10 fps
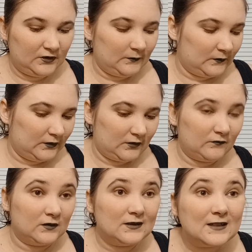see what
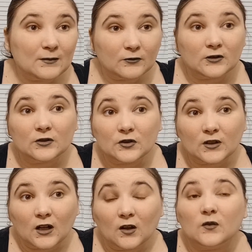is similar to the
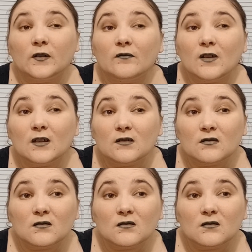color of this.